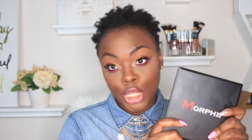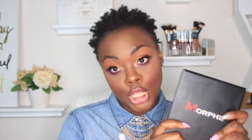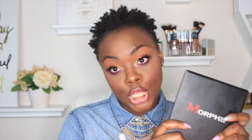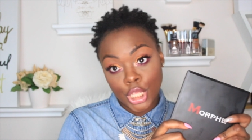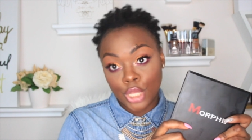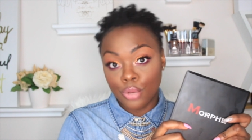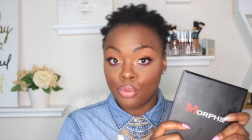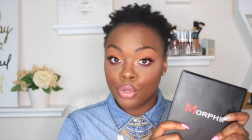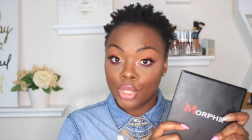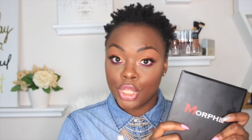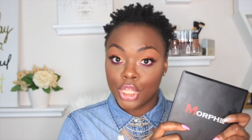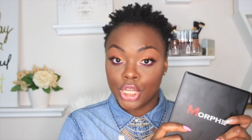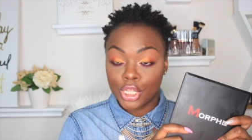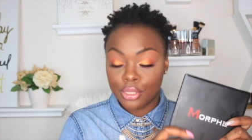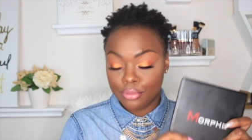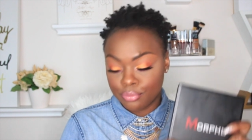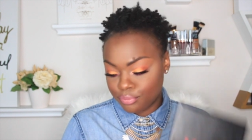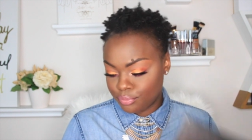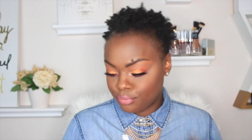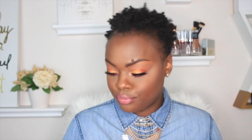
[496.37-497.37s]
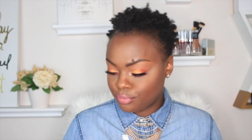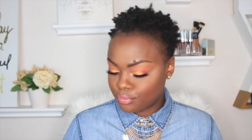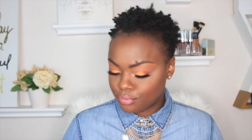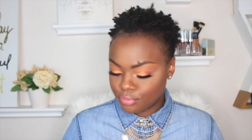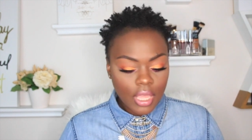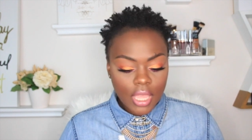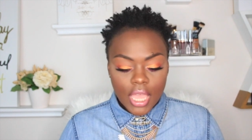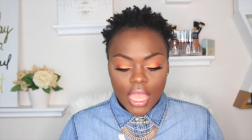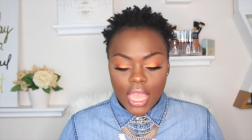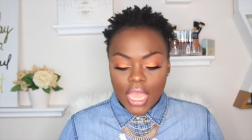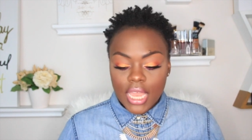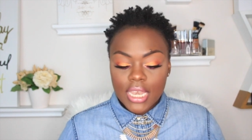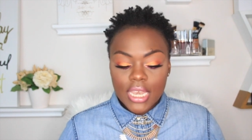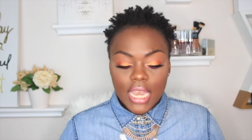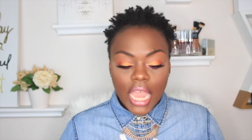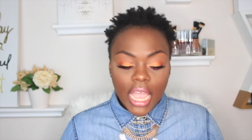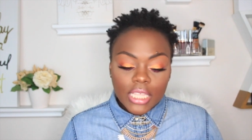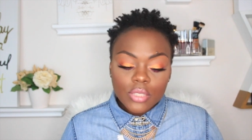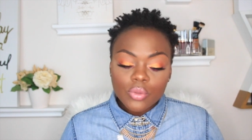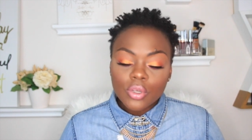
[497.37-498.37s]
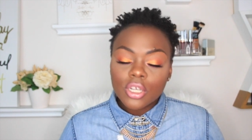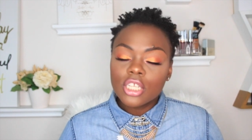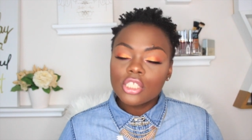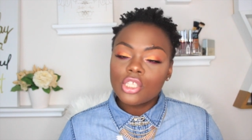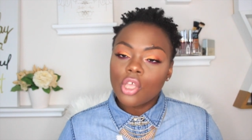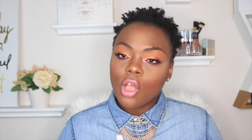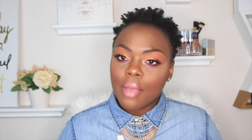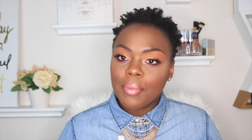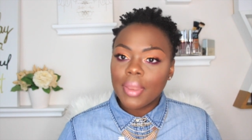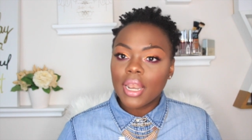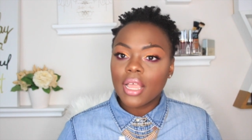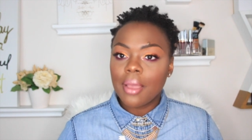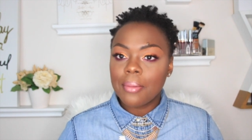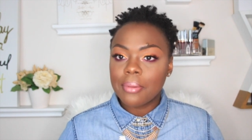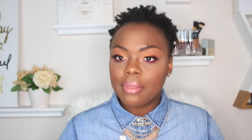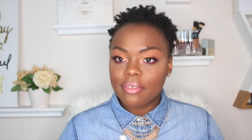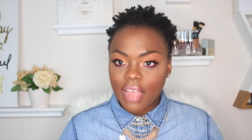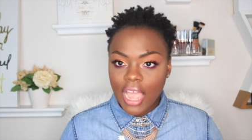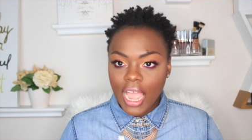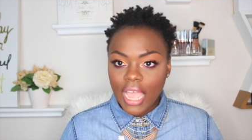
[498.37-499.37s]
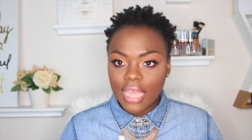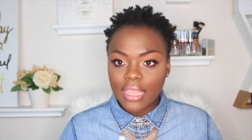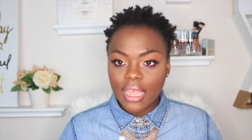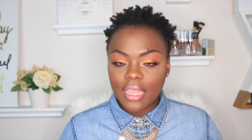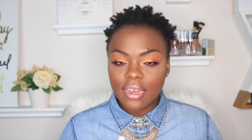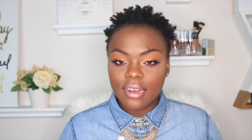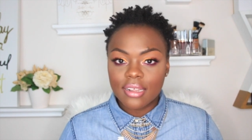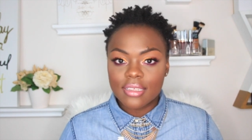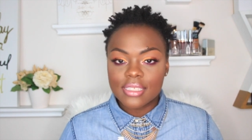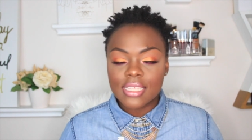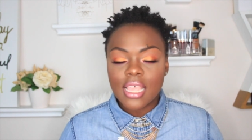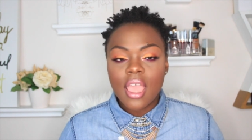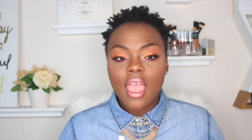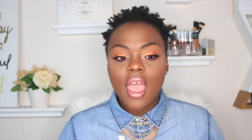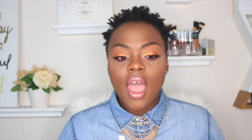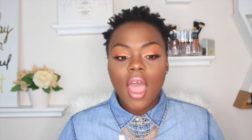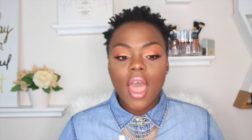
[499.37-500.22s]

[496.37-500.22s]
get with it. Next, we're going to talk about a couple of highlighters.